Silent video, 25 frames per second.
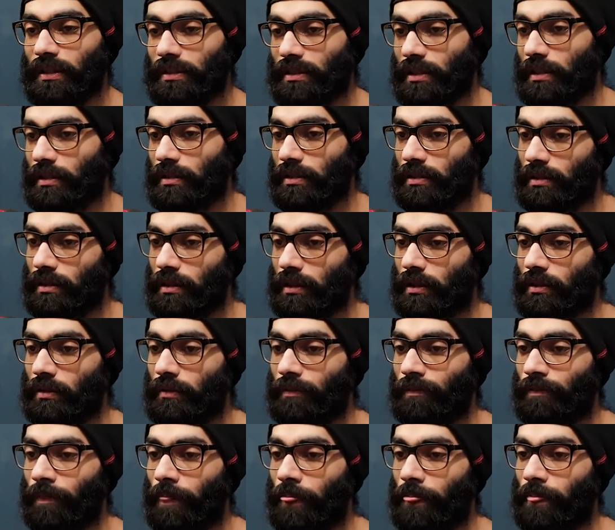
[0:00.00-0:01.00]
sense, right?
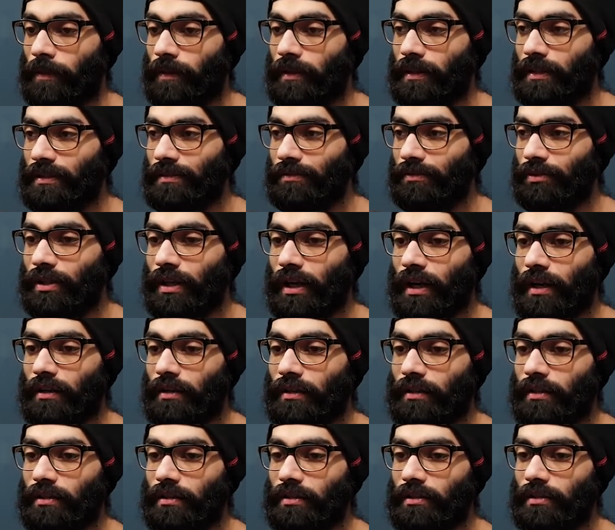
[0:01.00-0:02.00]
The reason for that
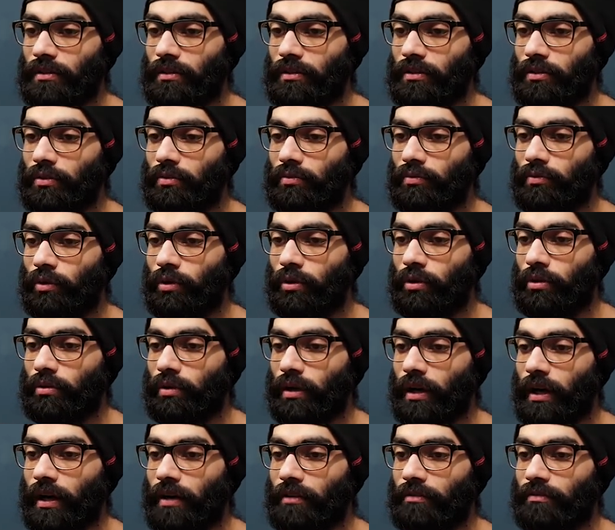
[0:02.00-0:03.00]
is you want to
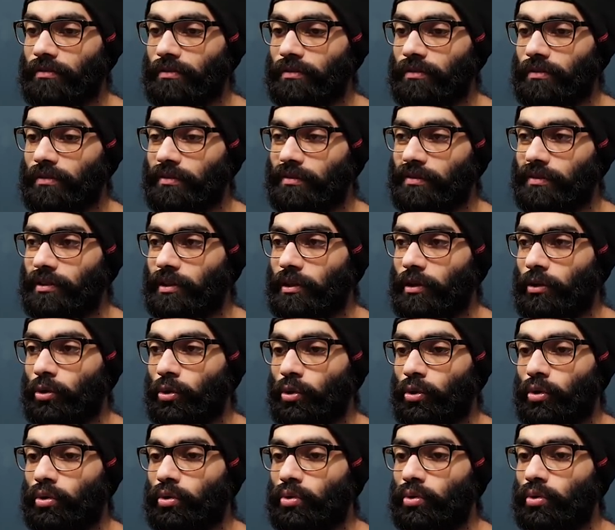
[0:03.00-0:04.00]
have the
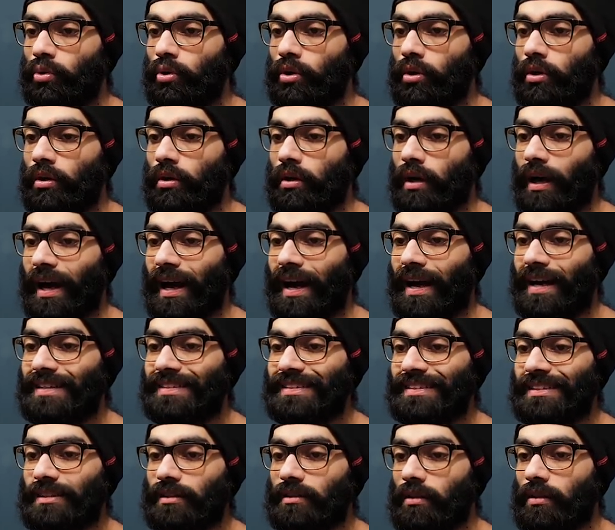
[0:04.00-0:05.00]
logo
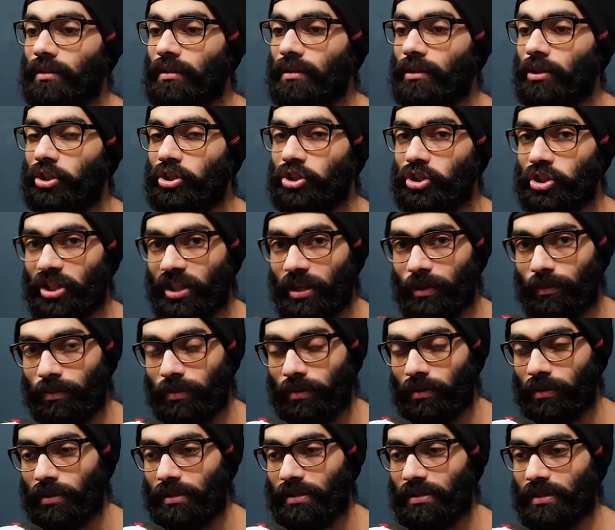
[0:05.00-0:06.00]
as a shape
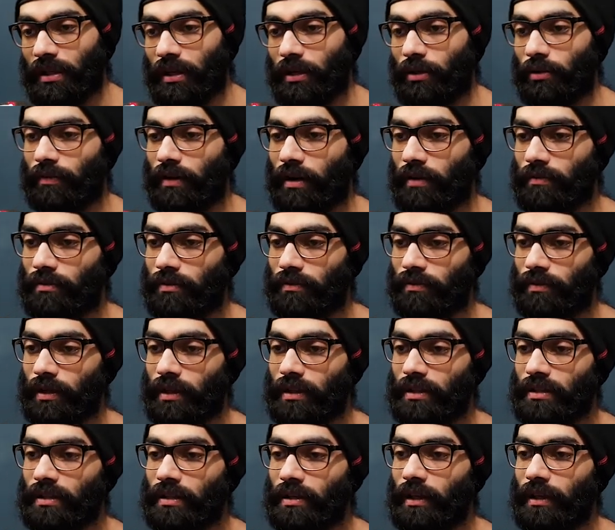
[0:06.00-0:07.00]
inside of After
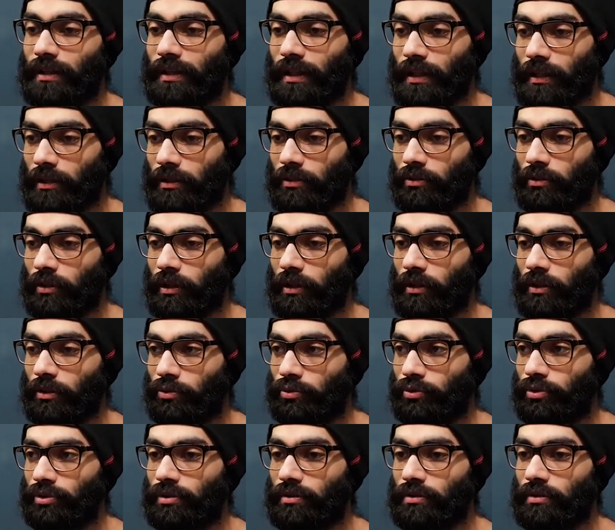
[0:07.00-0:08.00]
Effects, and then you can
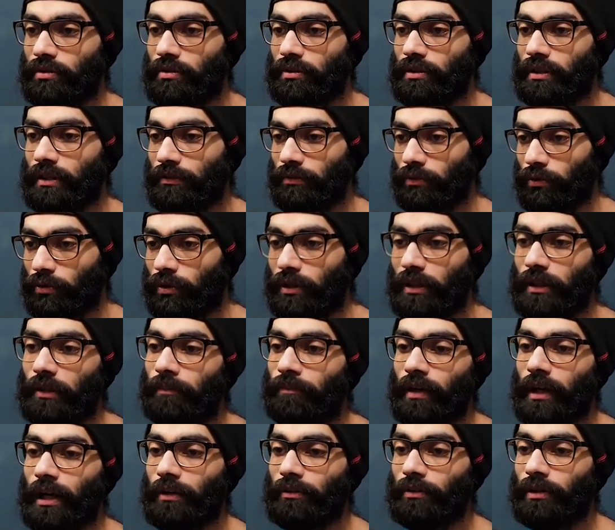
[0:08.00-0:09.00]
use c4d.
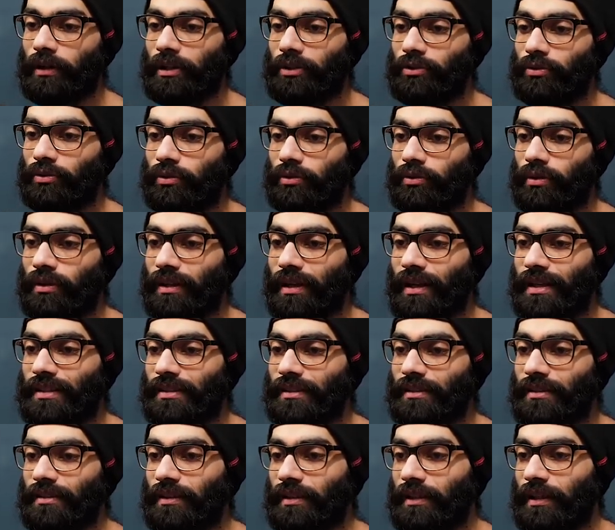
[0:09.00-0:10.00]
I'll quickly show you the
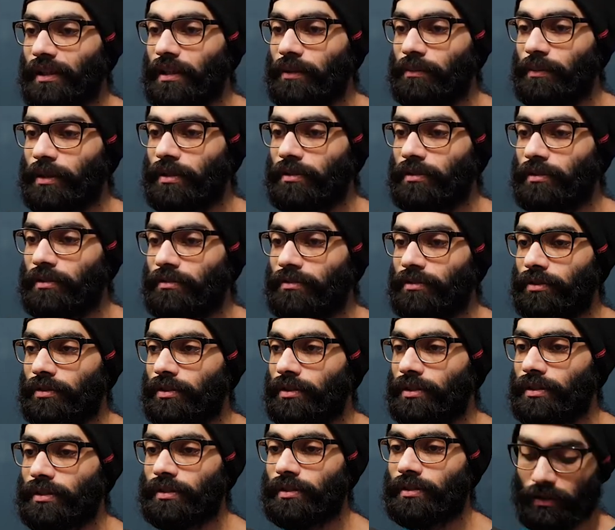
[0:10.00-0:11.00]
classic 3d method
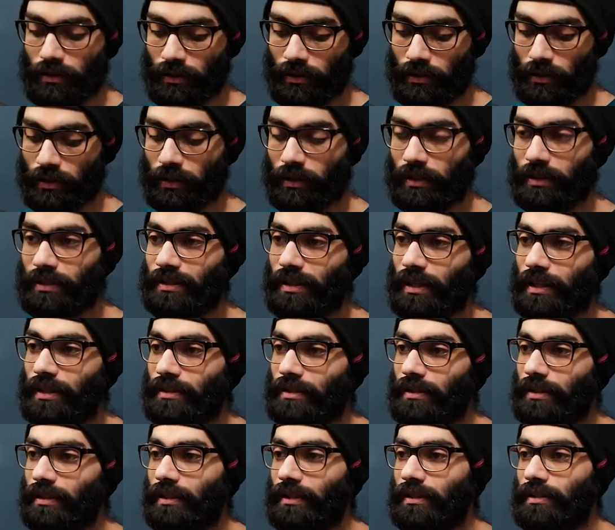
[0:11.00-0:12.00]
first, because that is
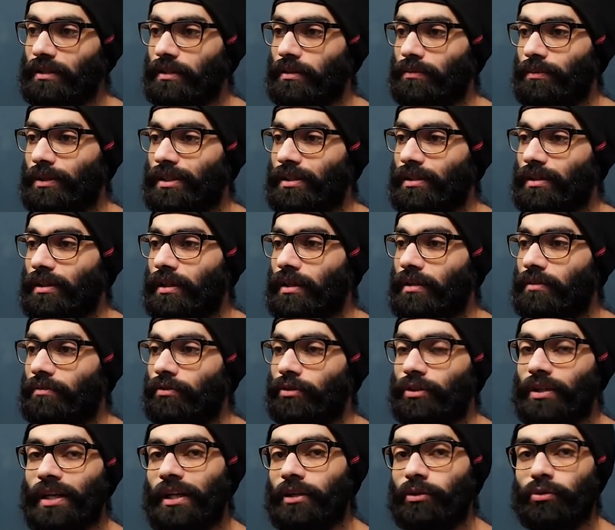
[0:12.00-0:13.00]
an easier method, and
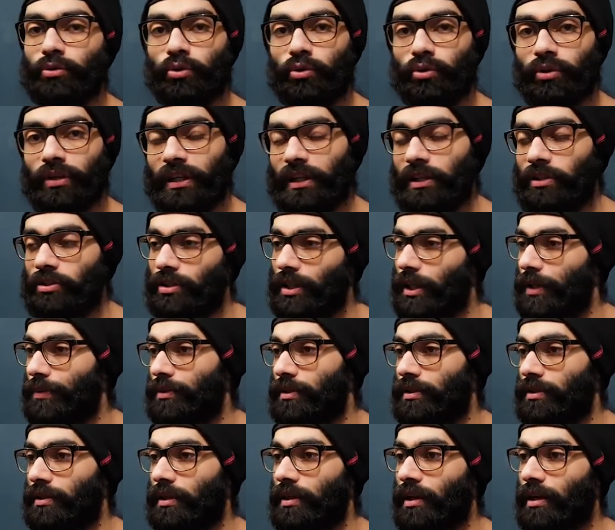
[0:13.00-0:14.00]
for that you don't need shapes
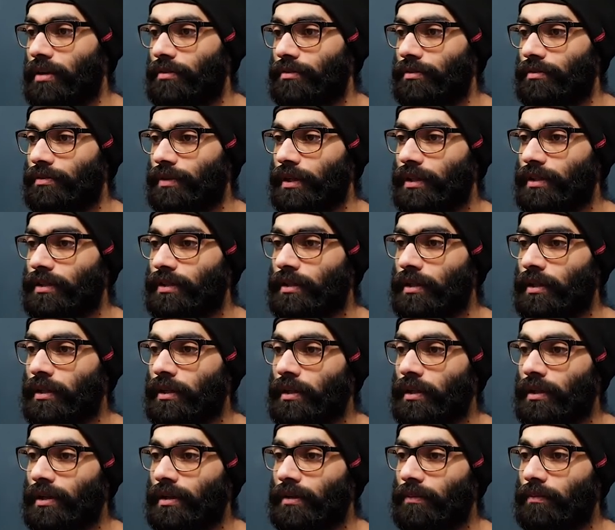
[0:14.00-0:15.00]
inside After Effects,
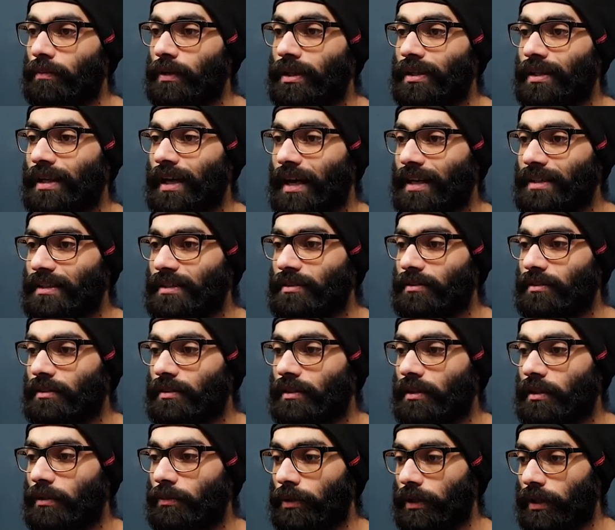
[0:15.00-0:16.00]
but it has
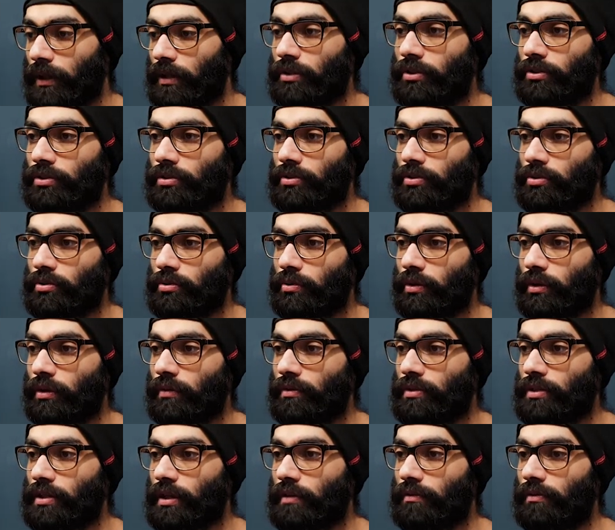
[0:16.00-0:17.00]
certain limitations to it
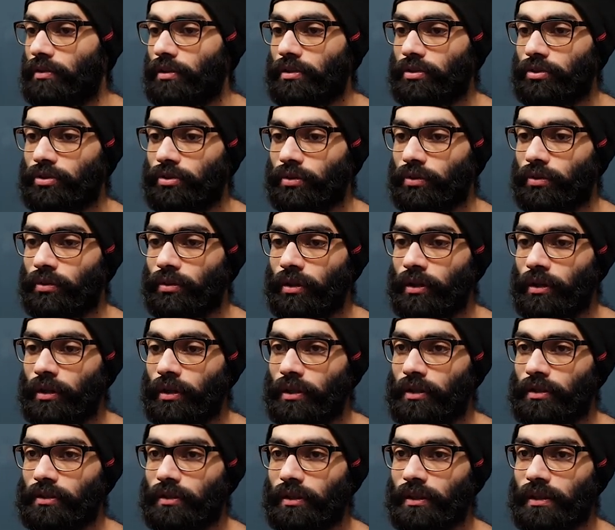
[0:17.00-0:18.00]
which I will show.
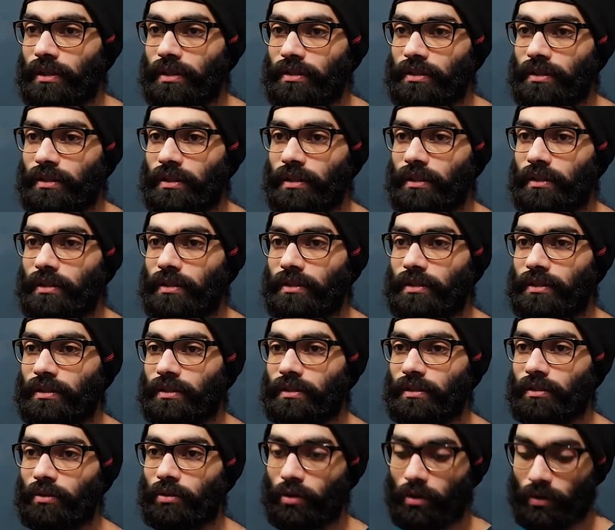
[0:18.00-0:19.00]
So let's say this is
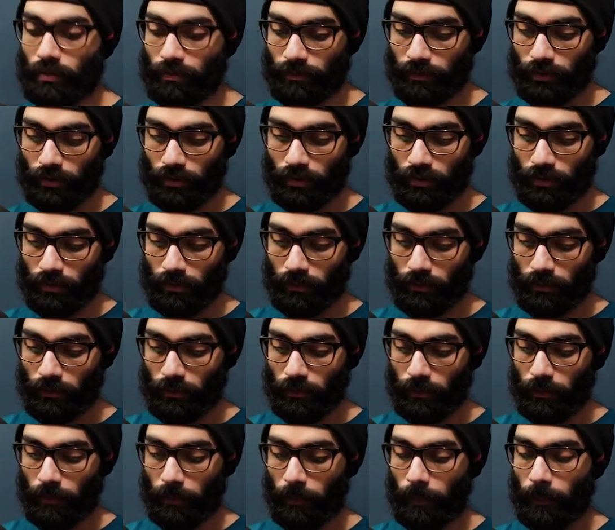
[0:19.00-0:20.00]
a comp for
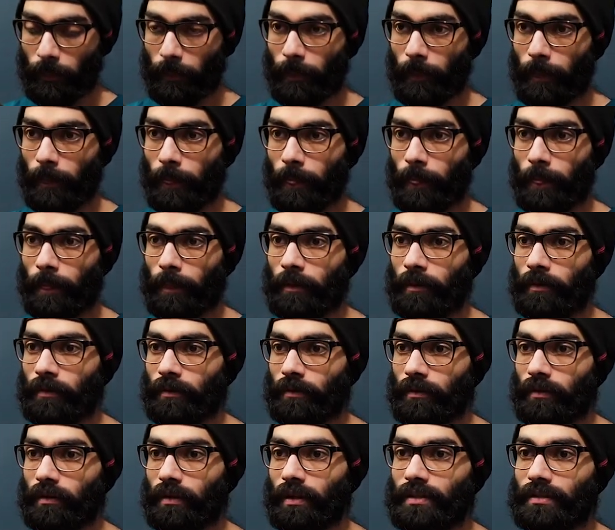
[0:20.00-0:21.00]

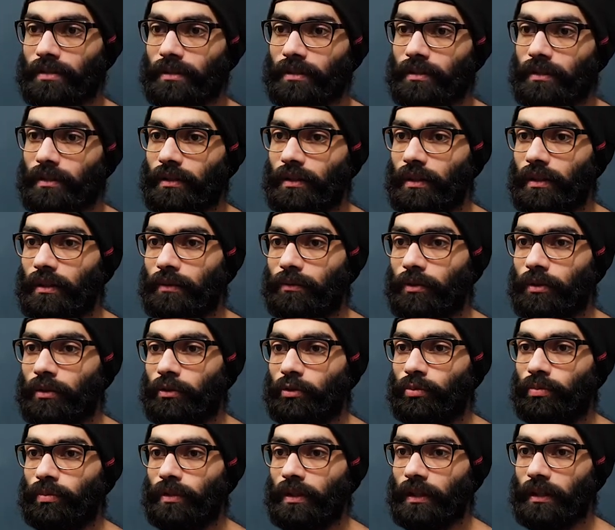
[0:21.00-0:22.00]
classic 3d. I'm going to
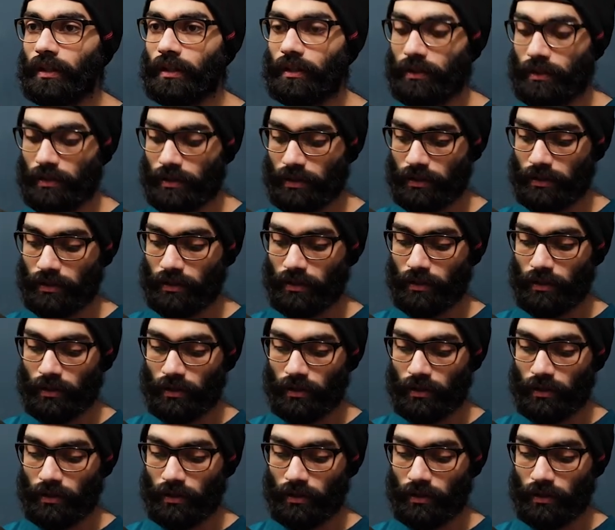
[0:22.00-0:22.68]
duplicate this.